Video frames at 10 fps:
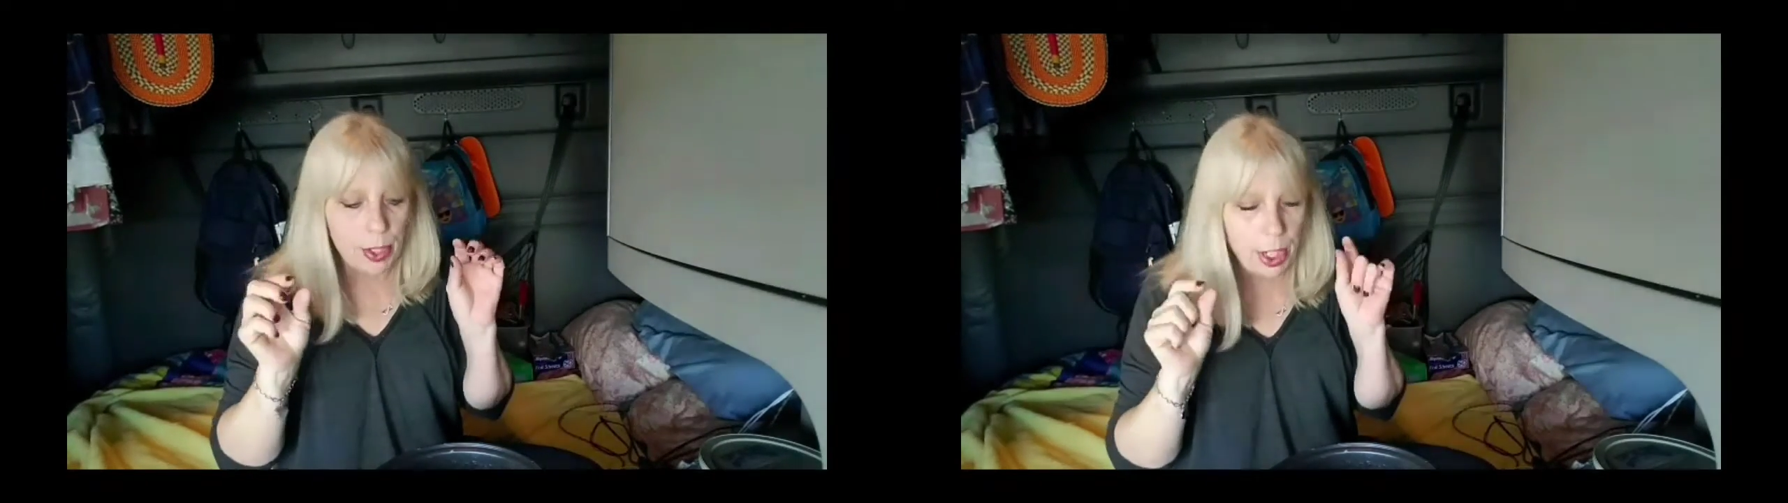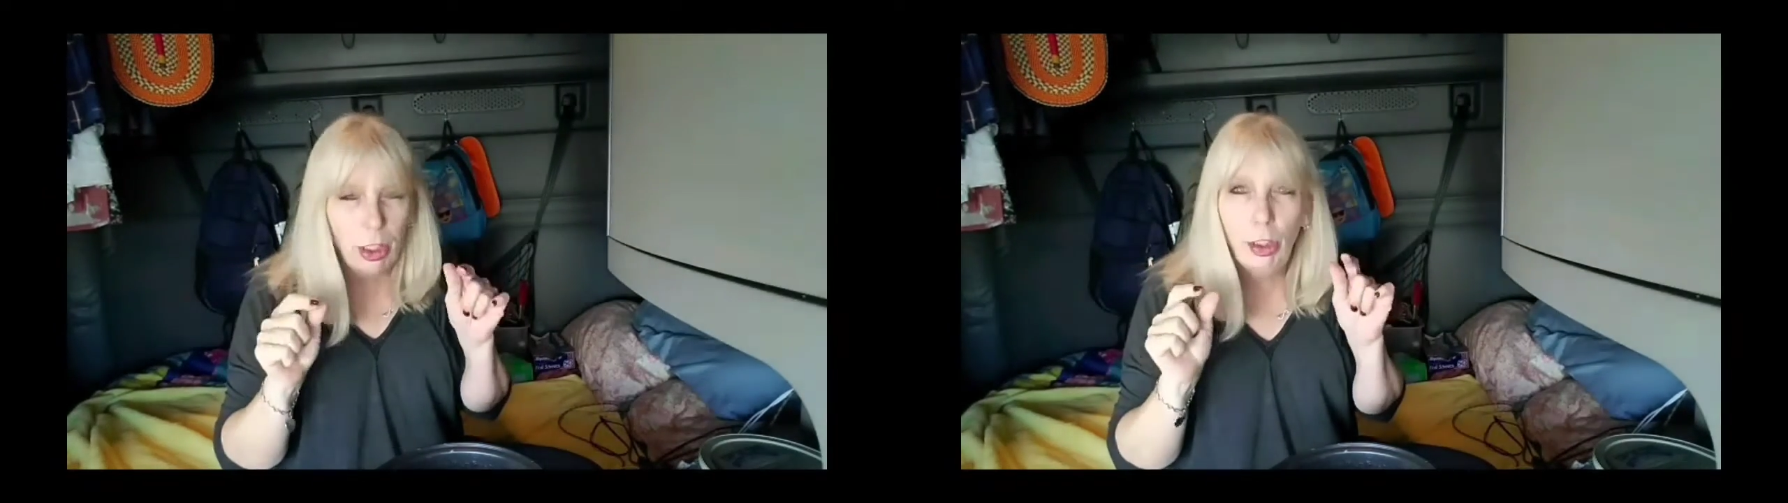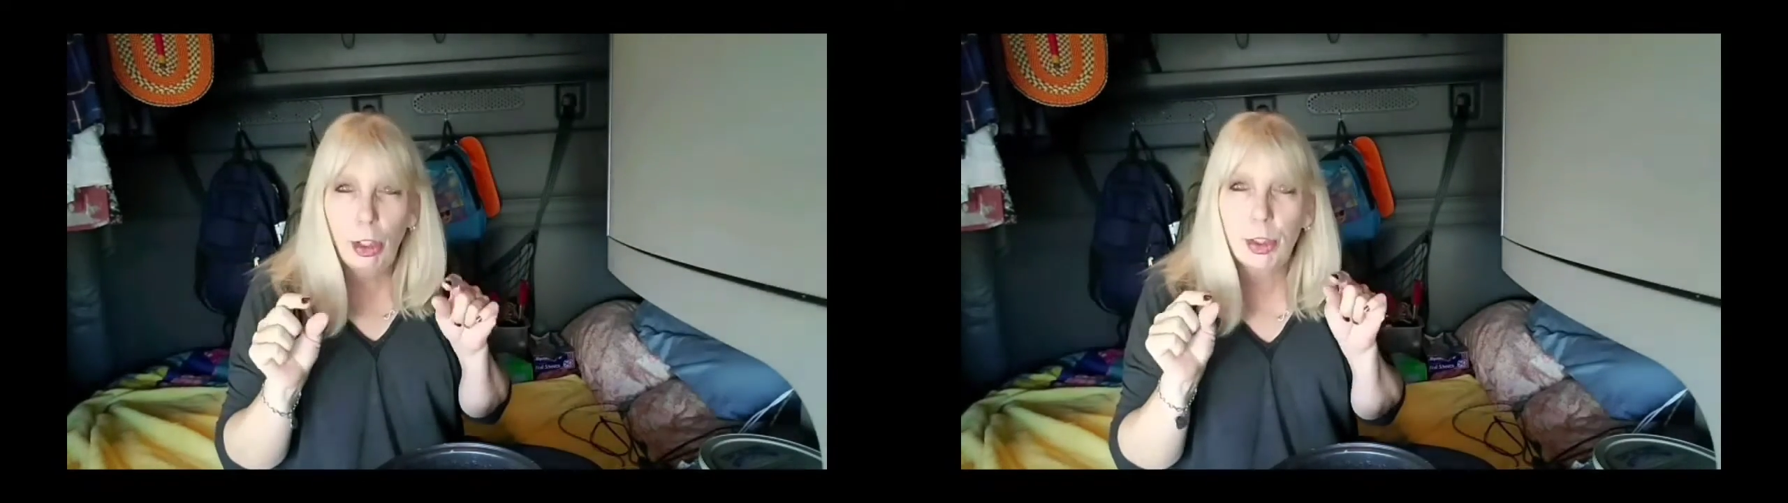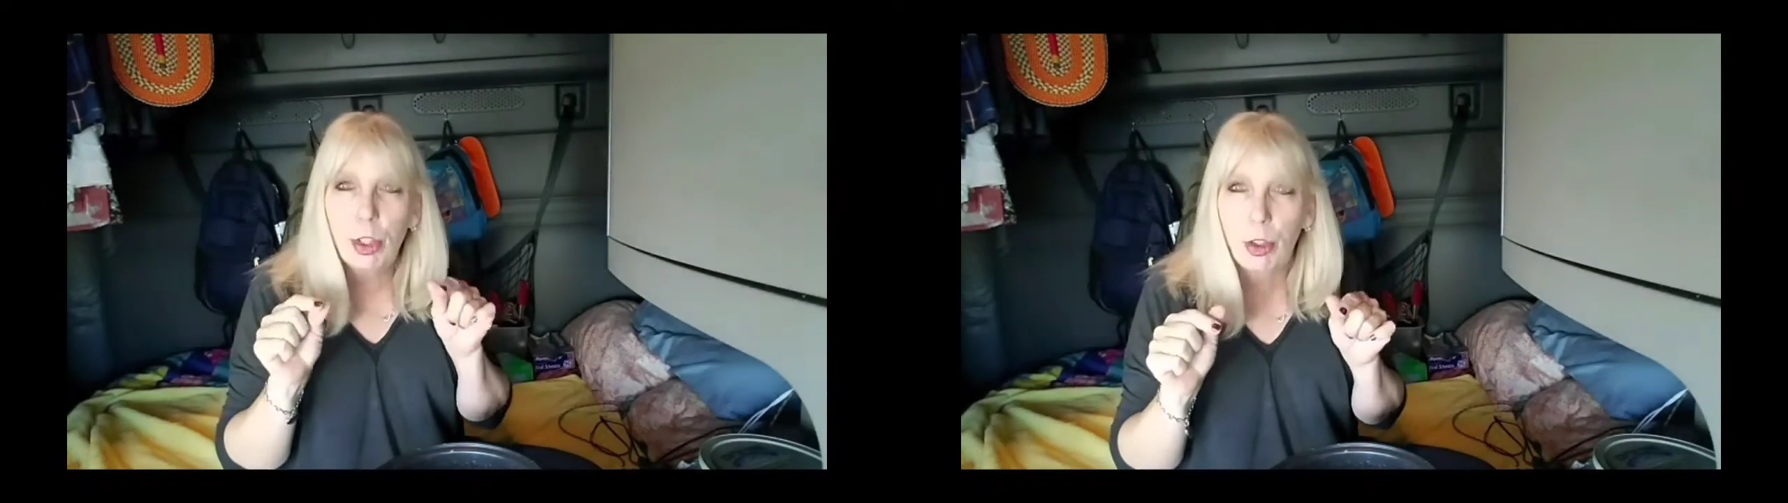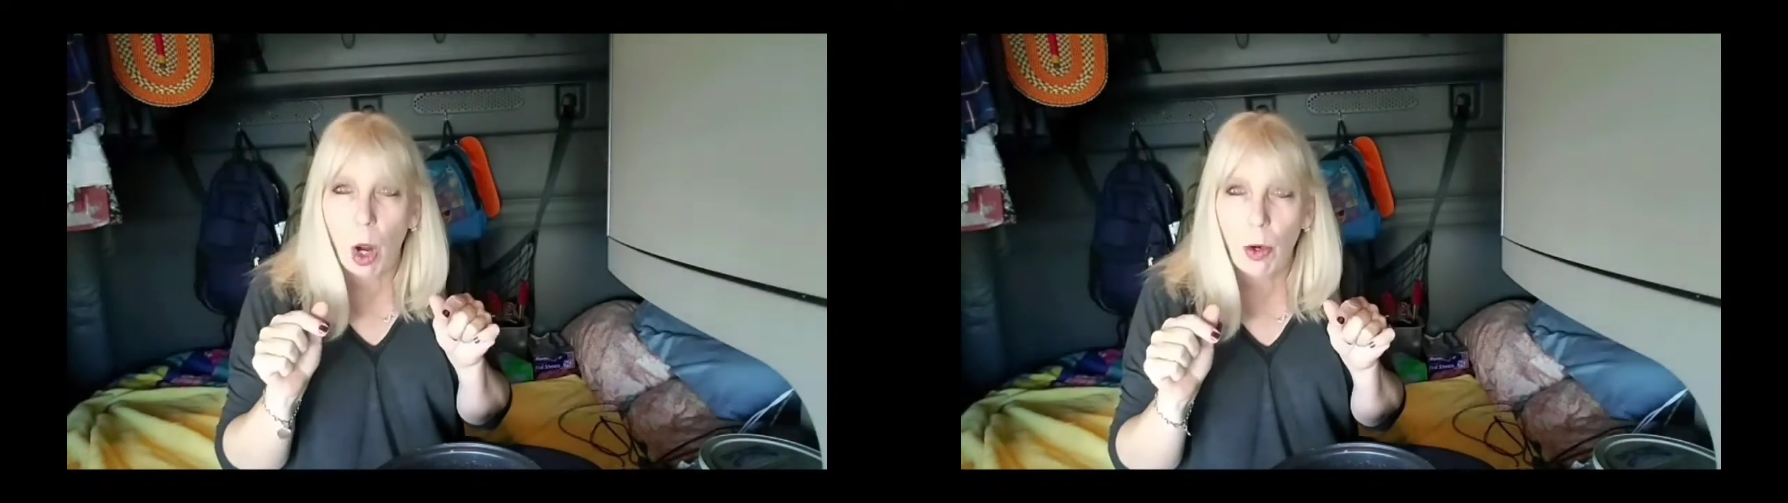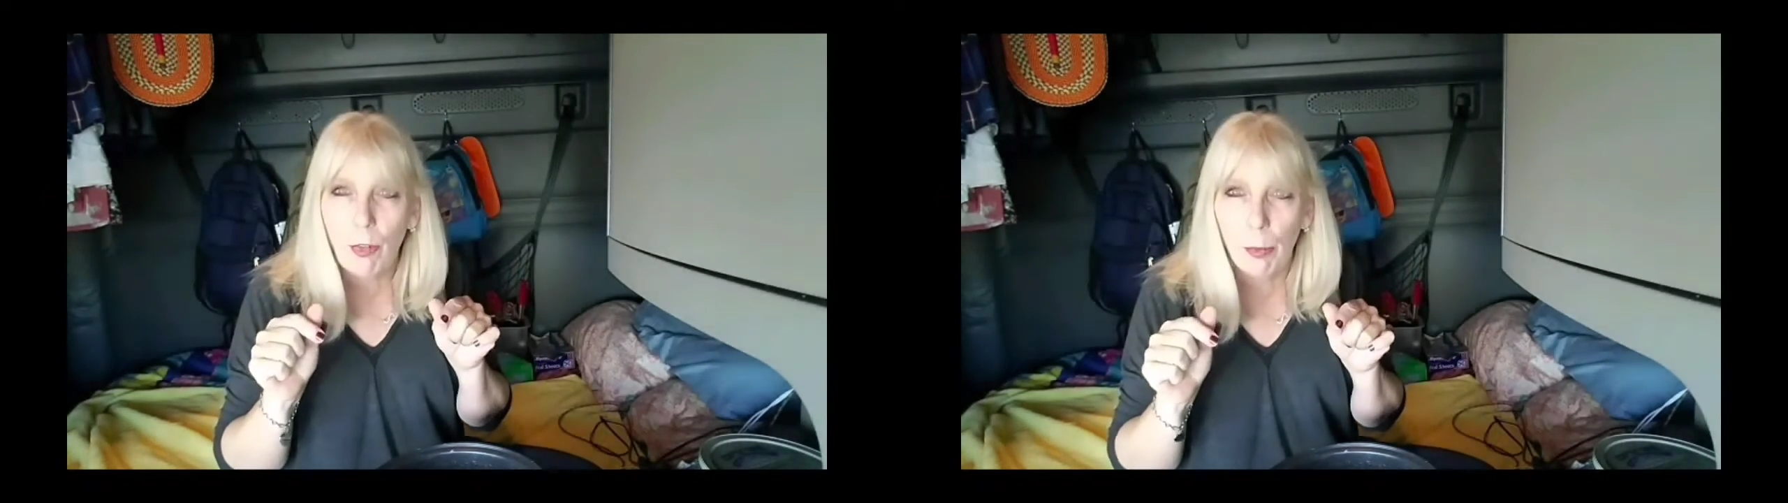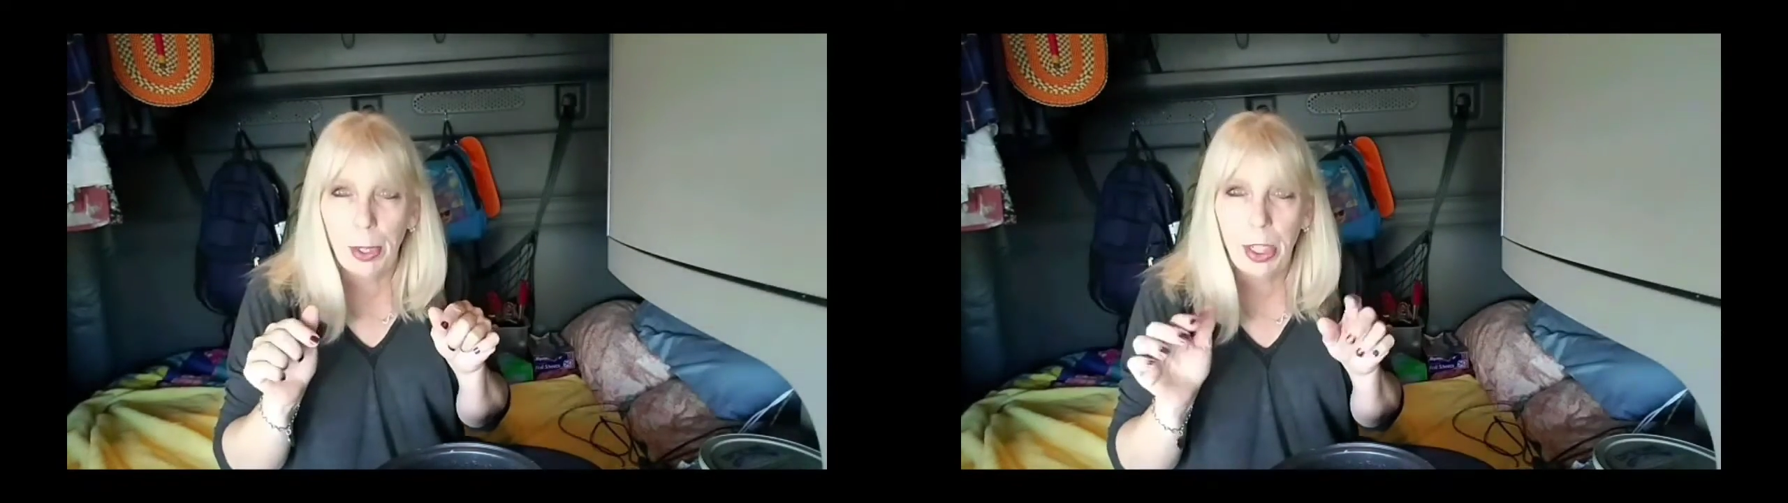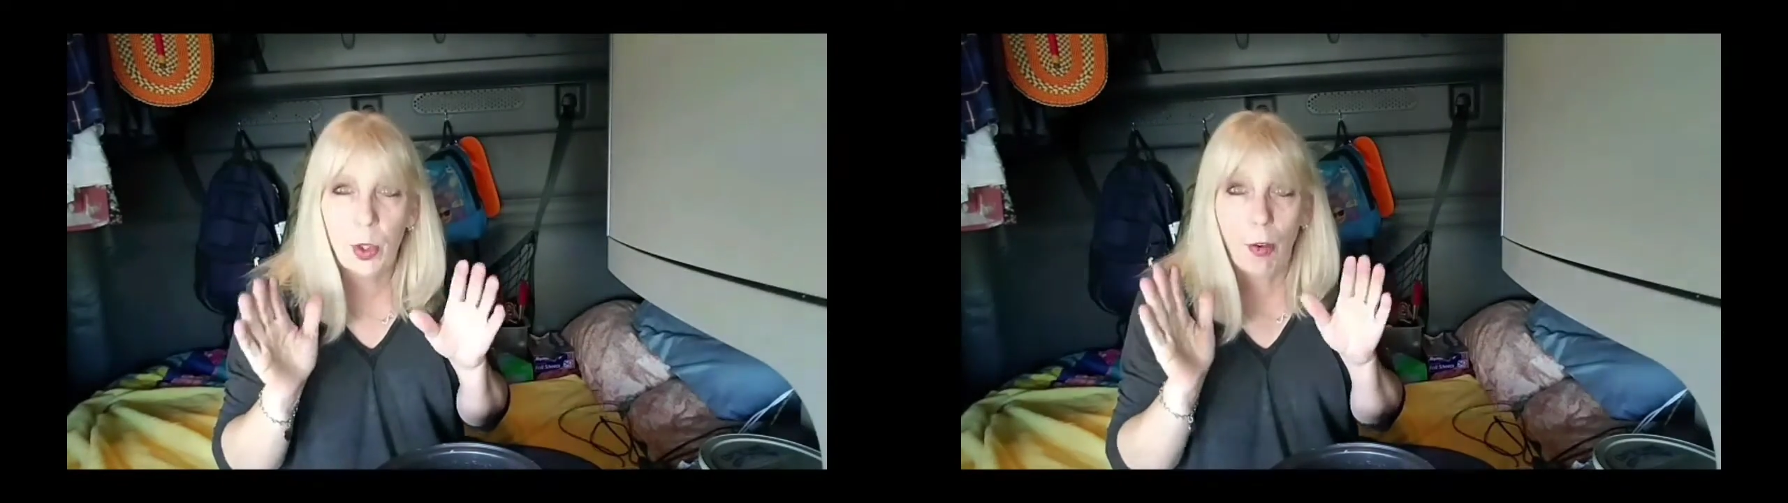it was still a little too
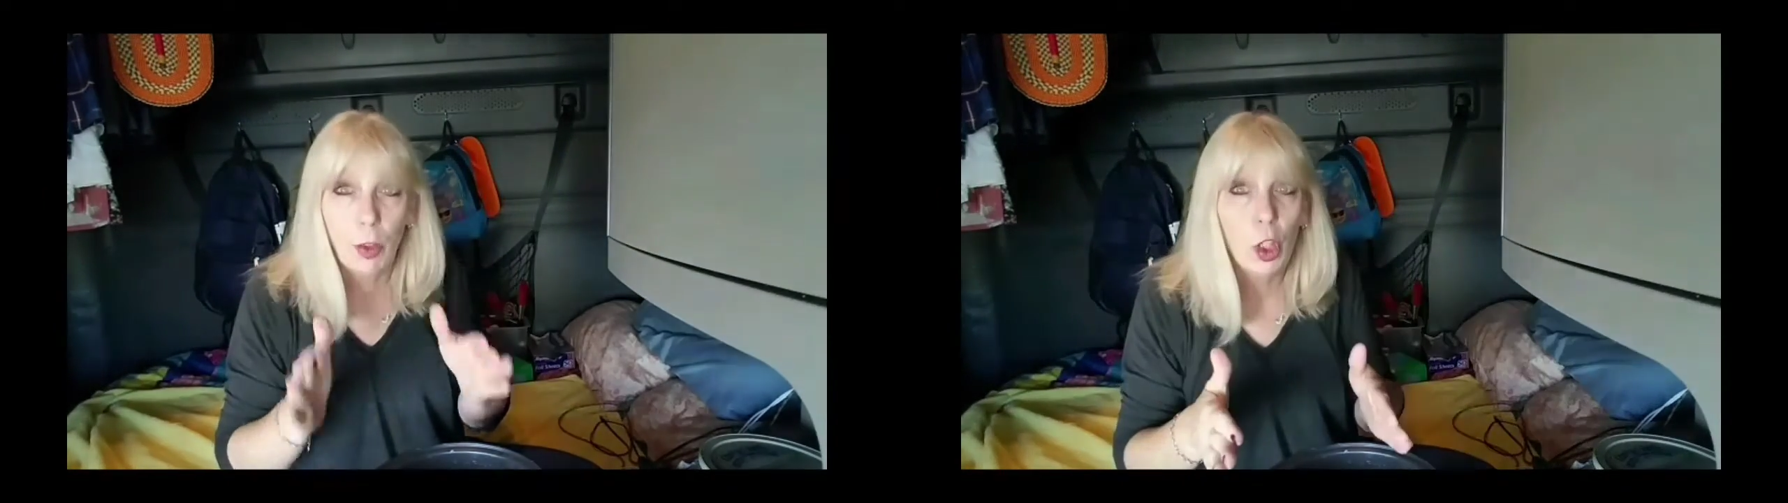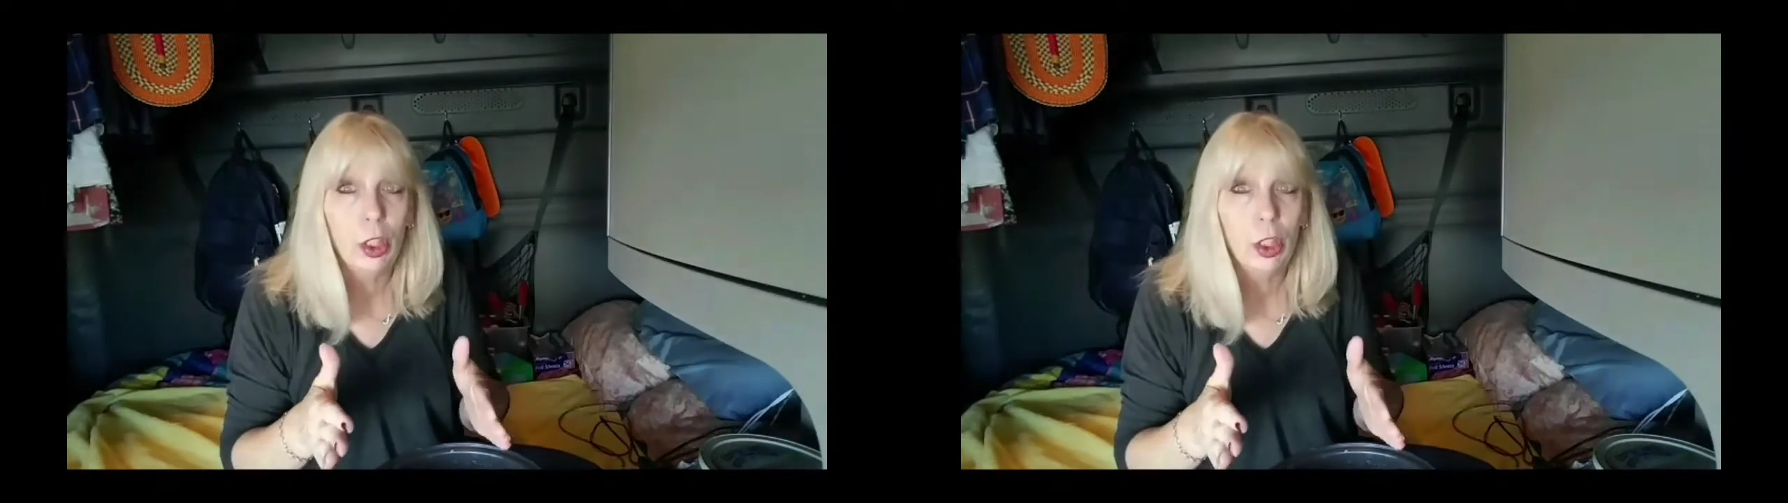doughy for me,